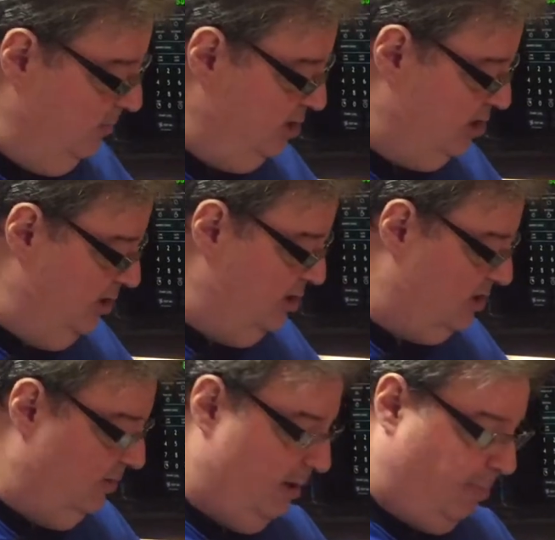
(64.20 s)
let me show you
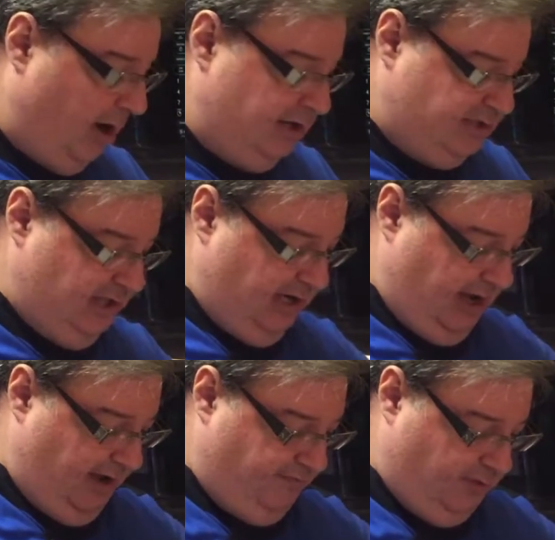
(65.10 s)
some of the parts of the
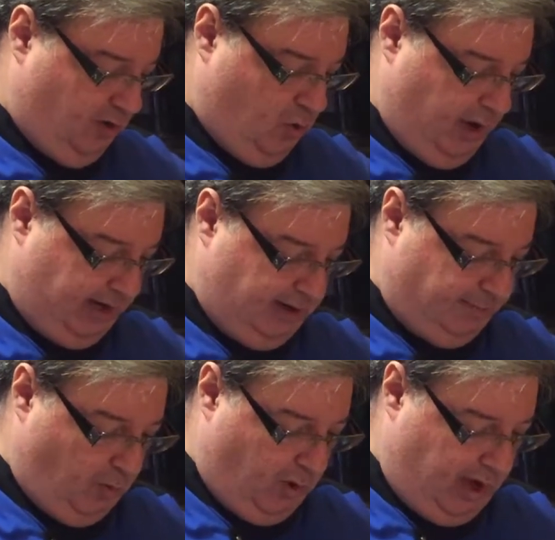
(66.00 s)
knife real quick.
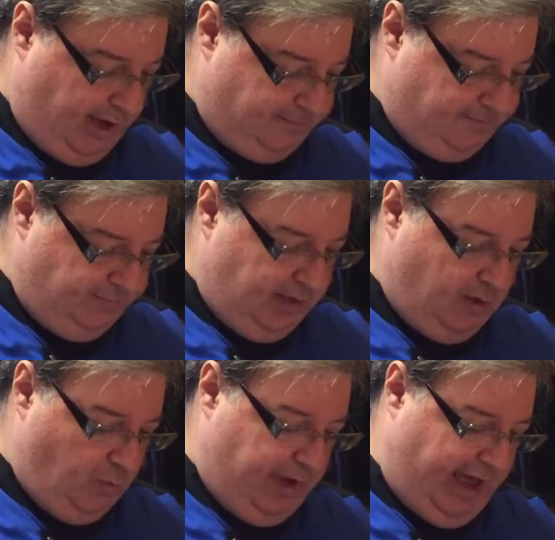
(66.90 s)
Number one,
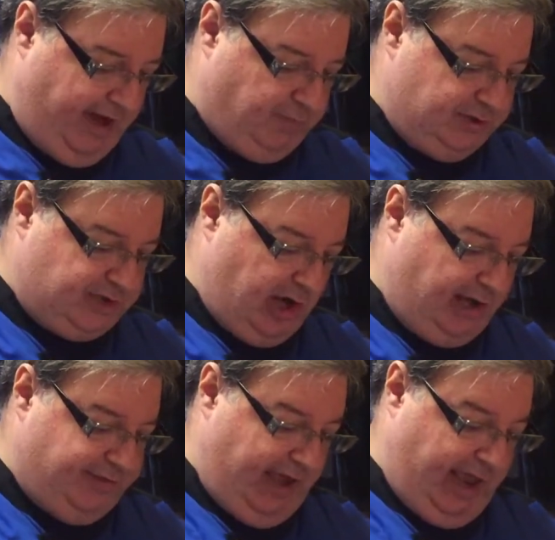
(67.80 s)
we have what's
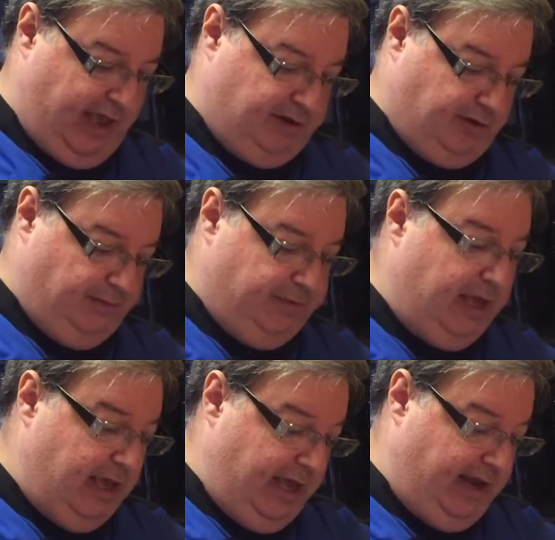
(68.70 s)
called the handle,
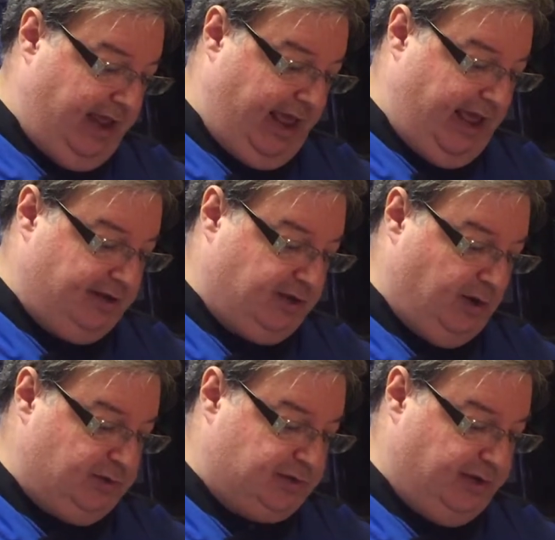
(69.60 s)
and the hand
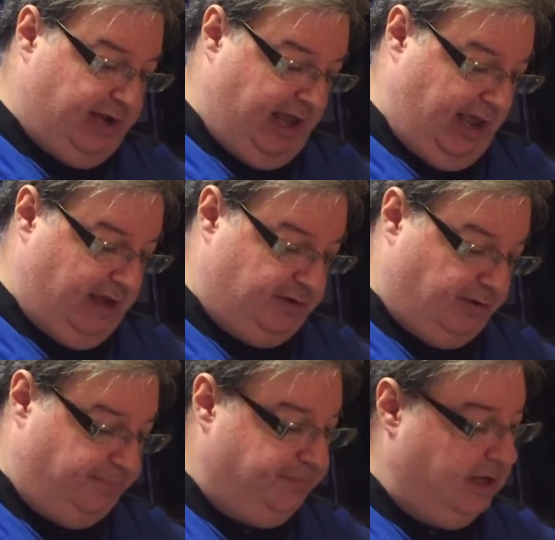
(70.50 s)
goes on the
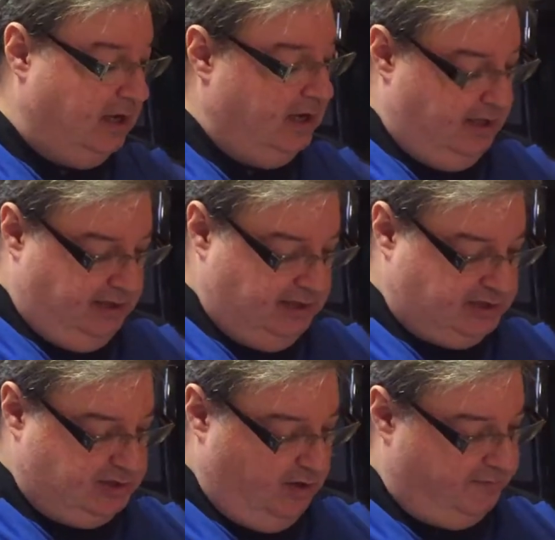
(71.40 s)
handle.
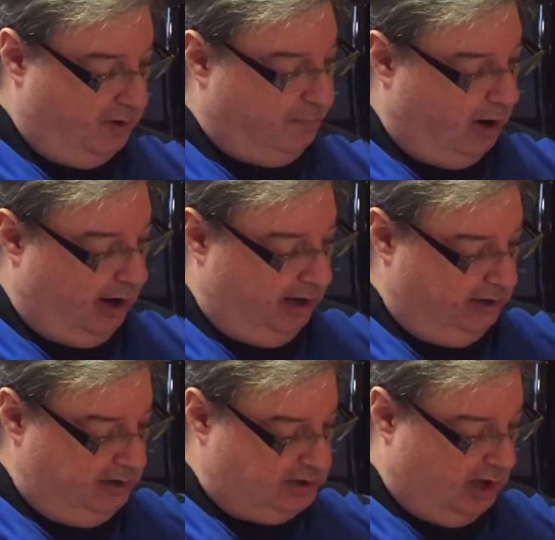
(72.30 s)
This silver
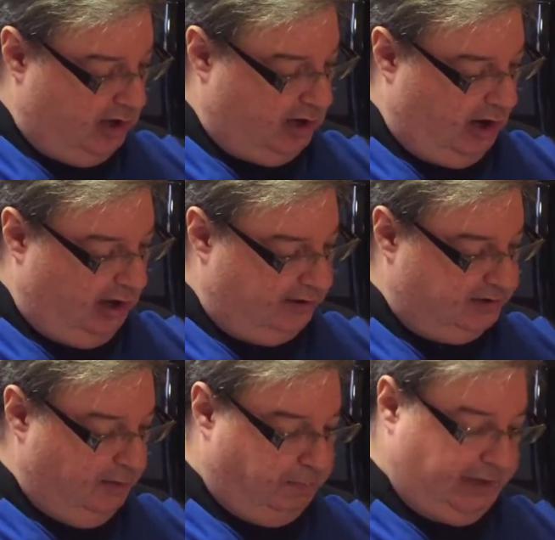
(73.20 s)
part is all
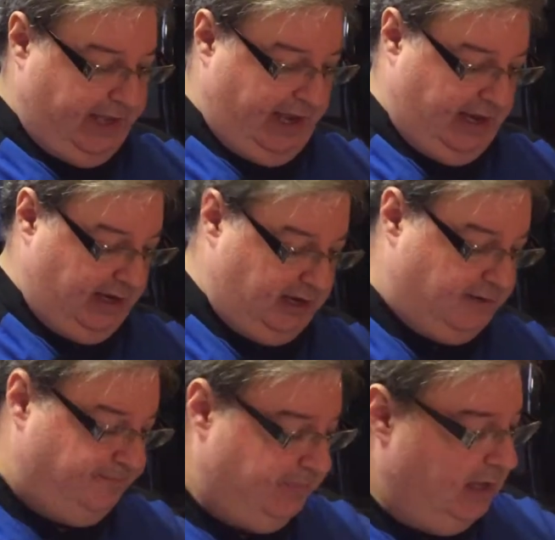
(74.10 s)
called the blade,
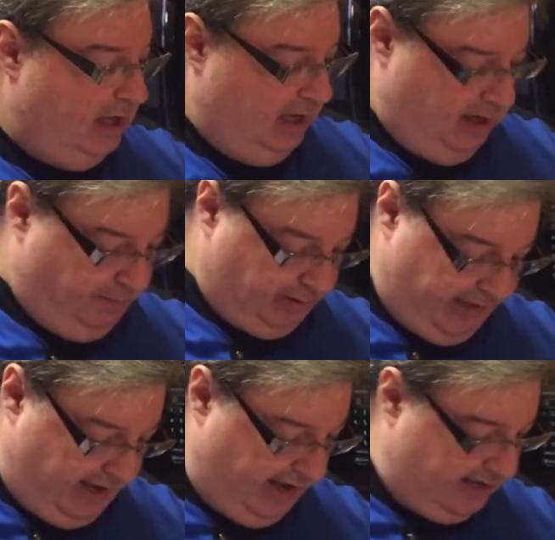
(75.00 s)
and the
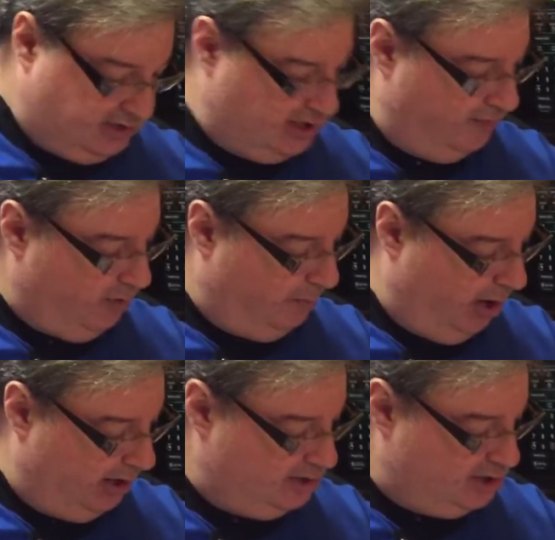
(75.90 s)
blade has several
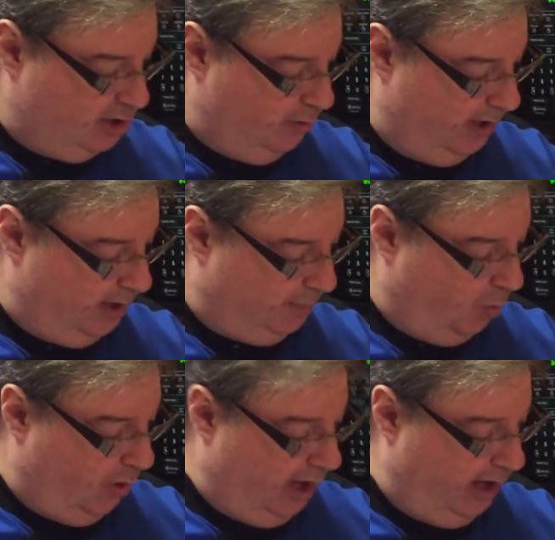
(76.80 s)
parts to it. Number
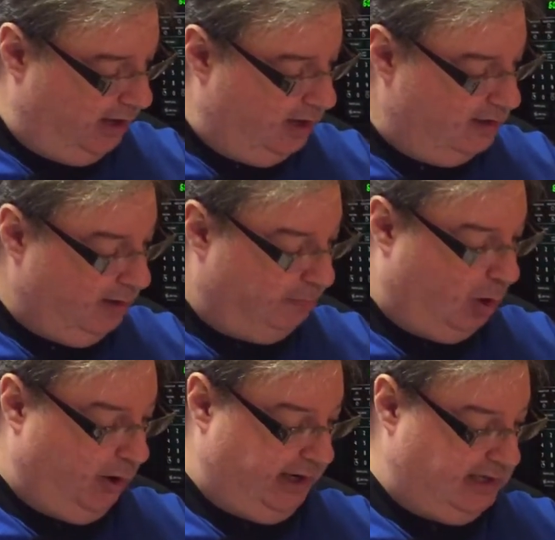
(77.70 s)
one, the
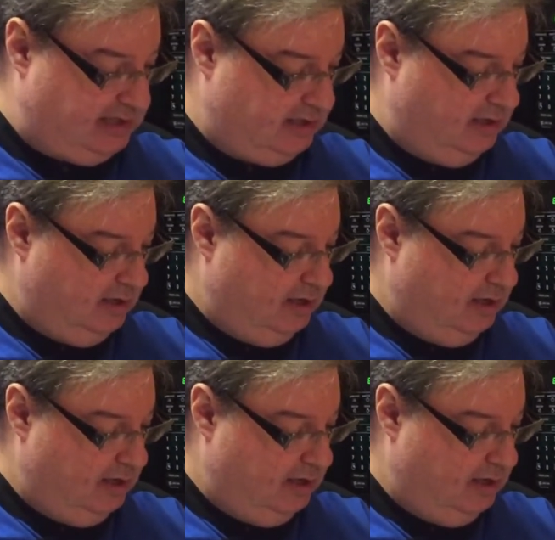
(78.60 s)
point.